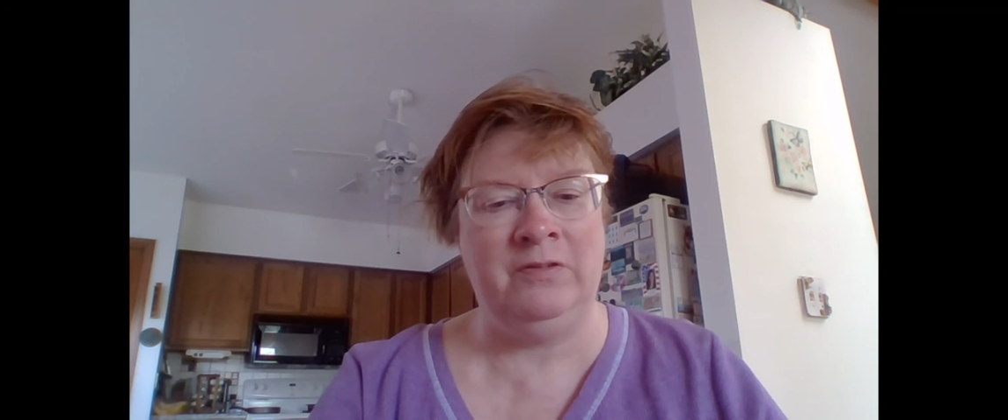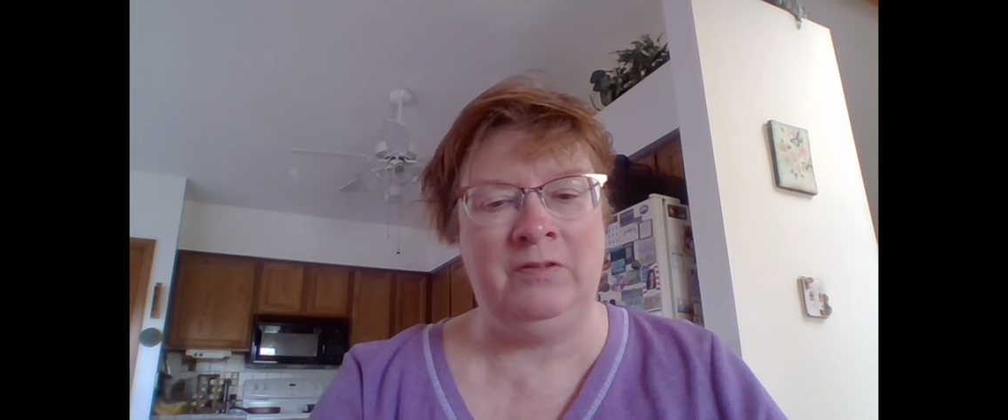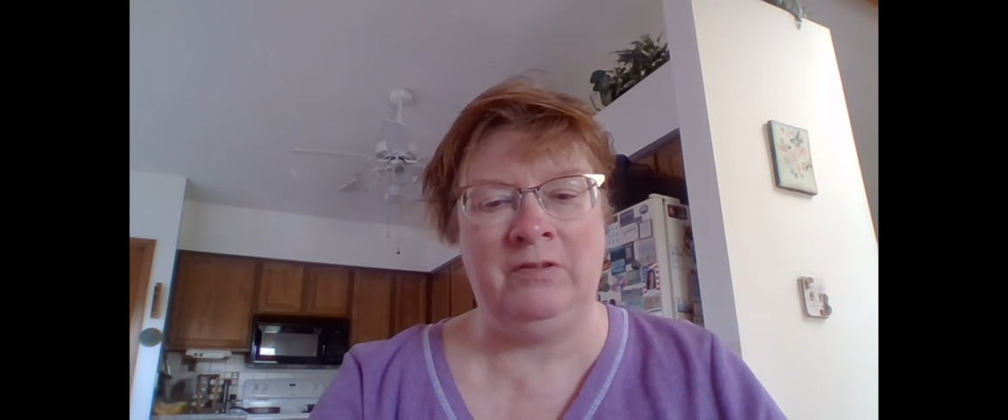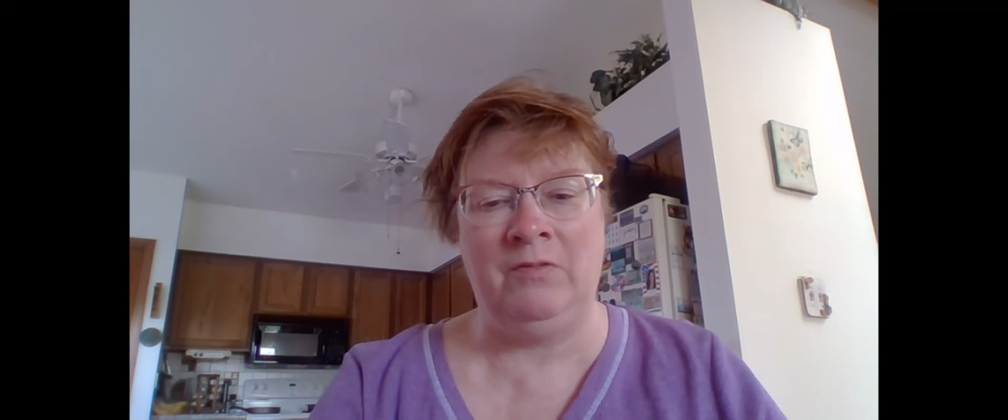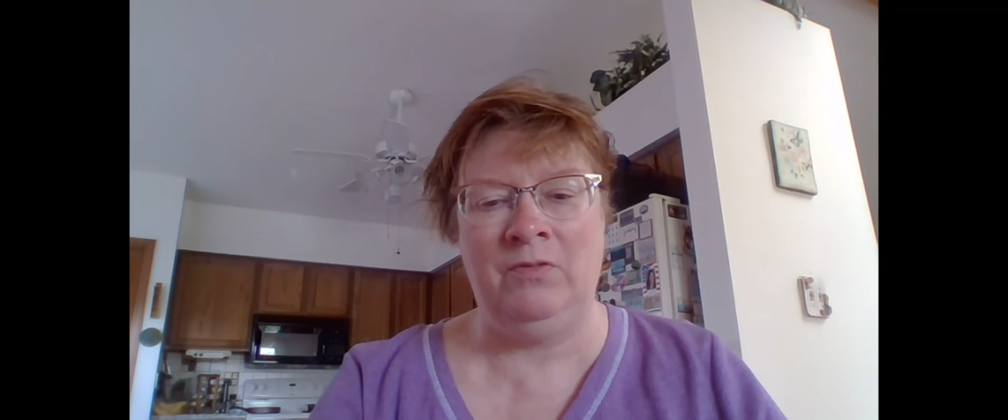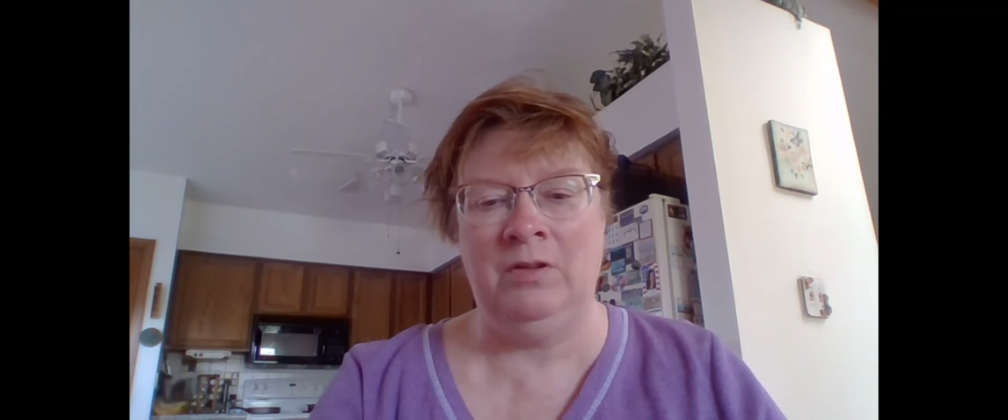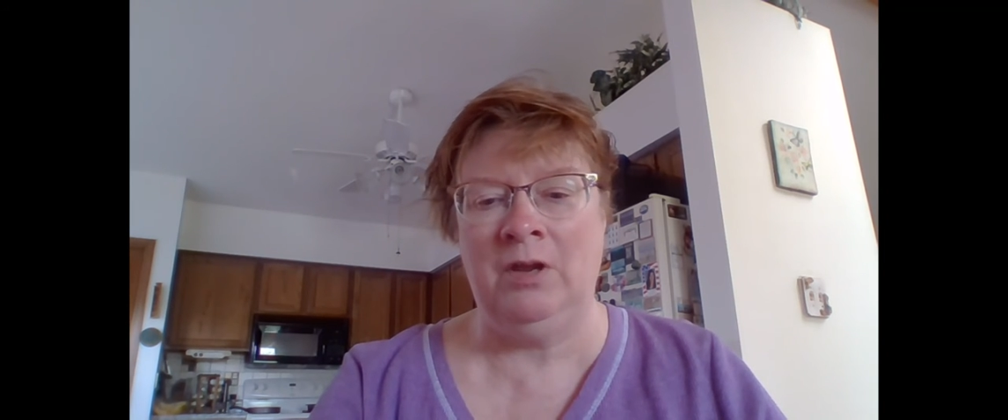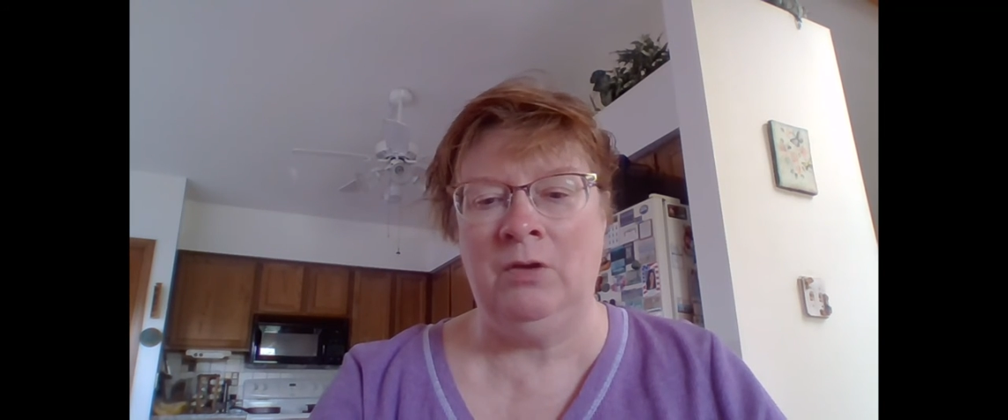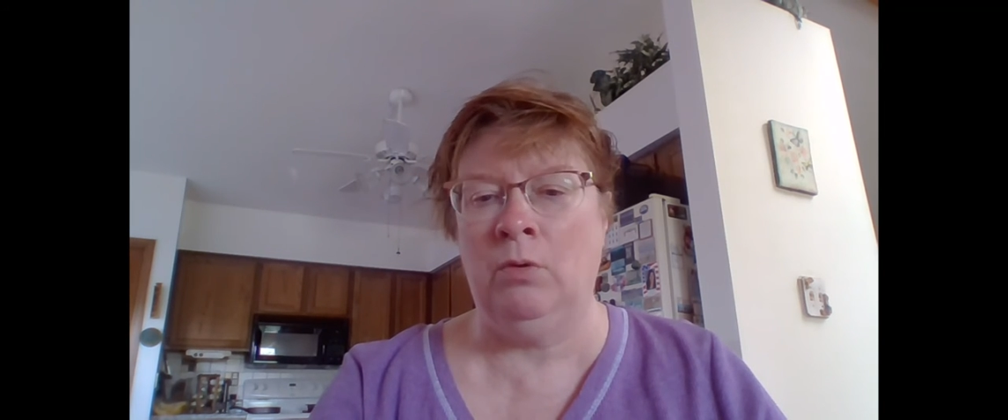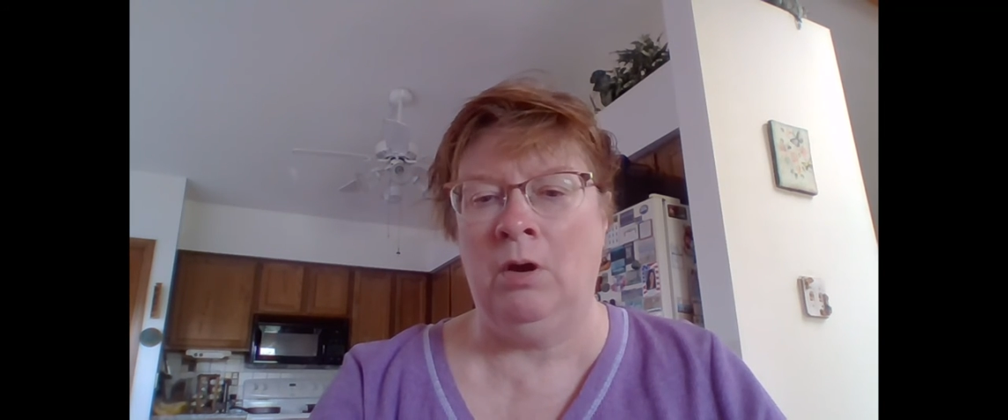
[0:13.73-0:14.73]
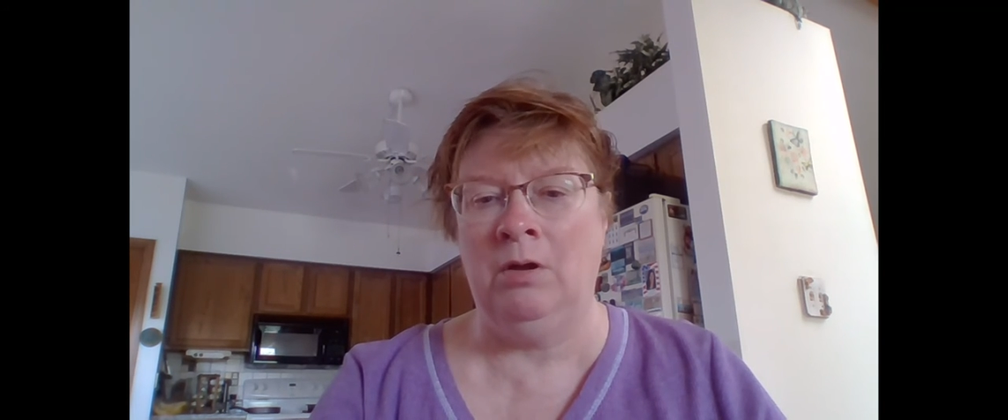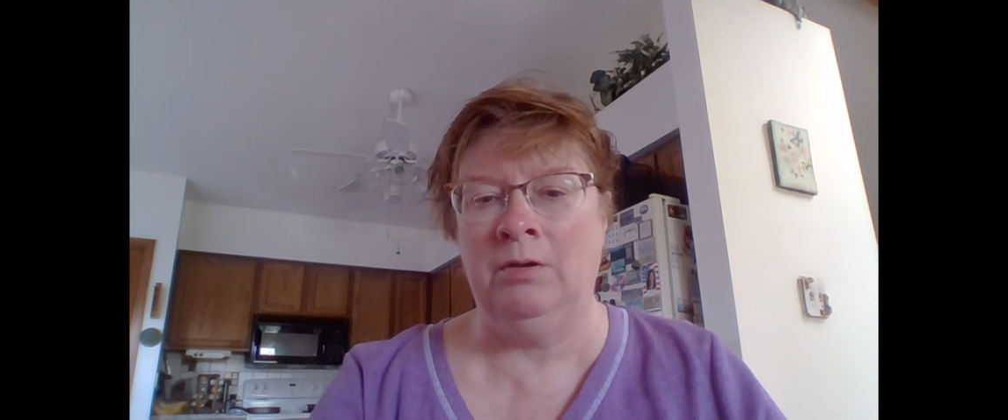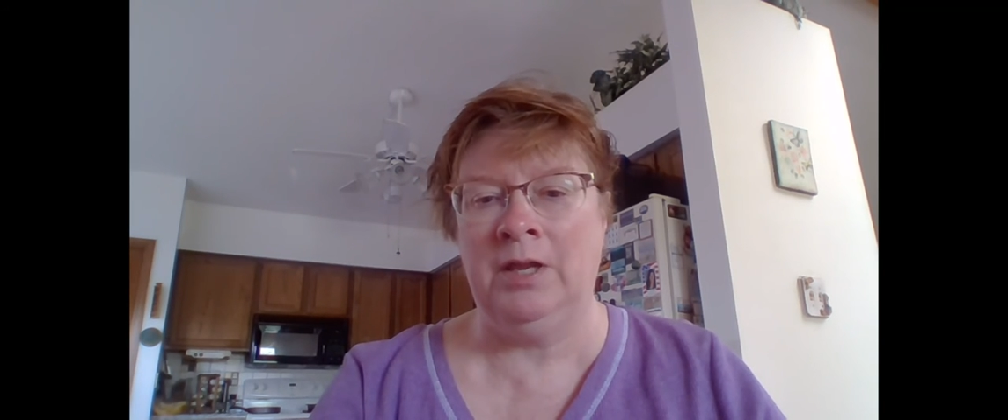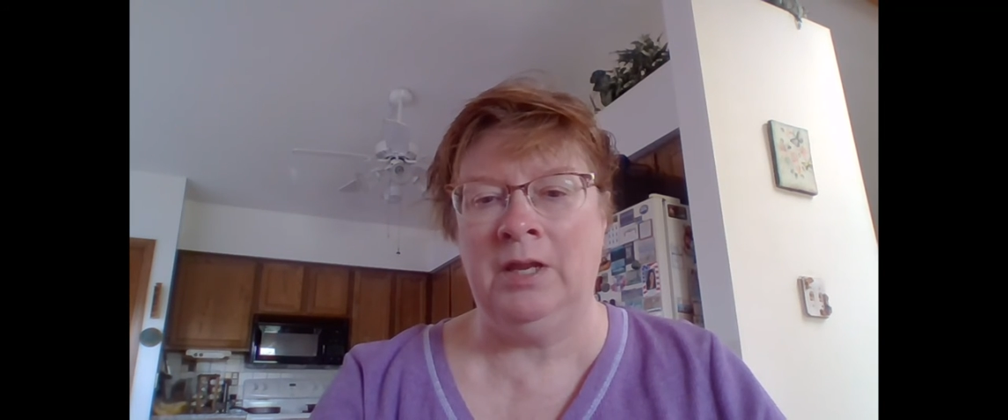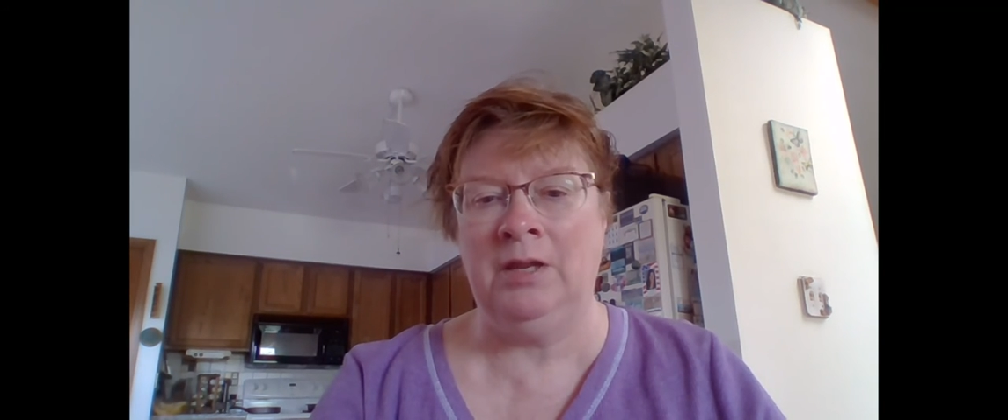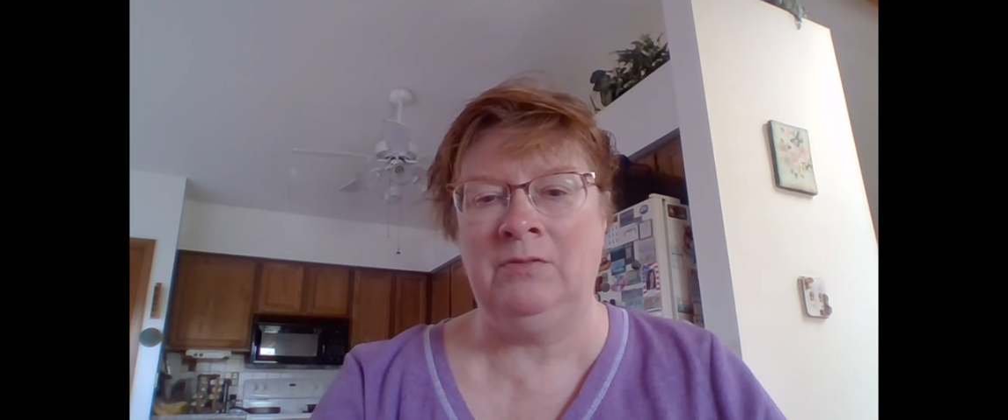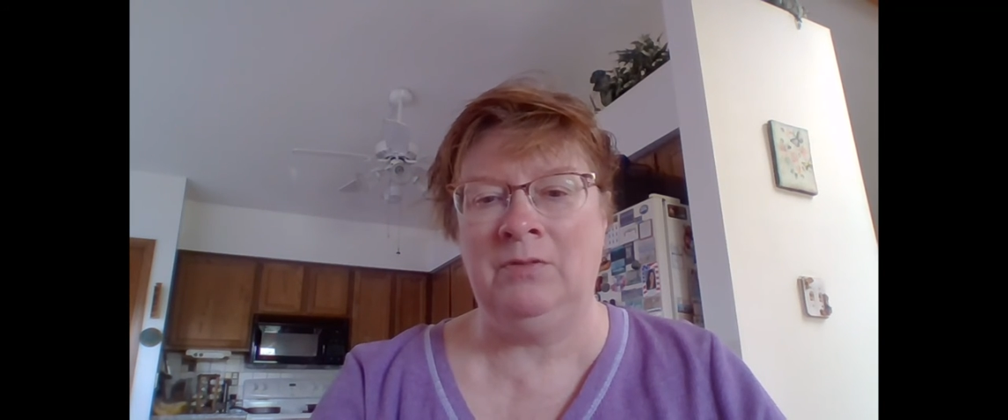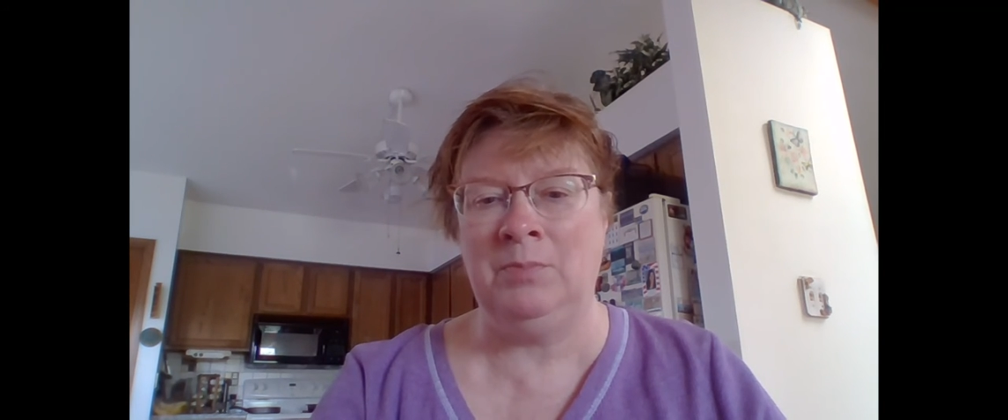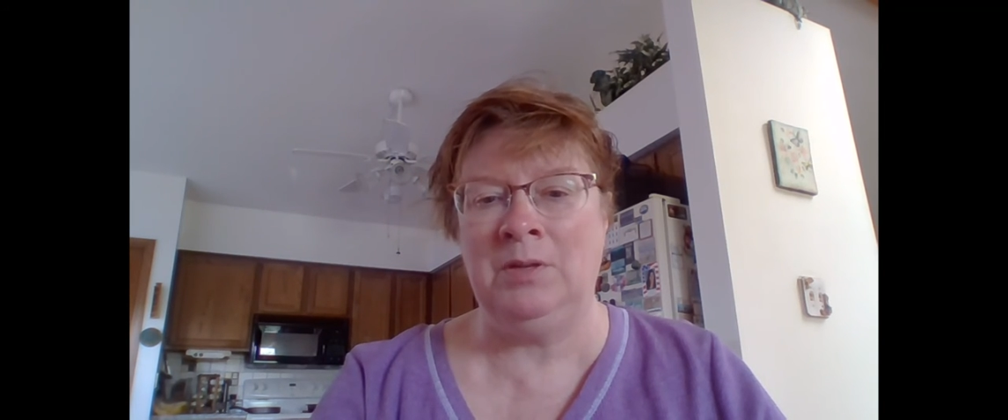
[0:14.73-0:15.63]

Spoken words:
since I feel like we're all getting to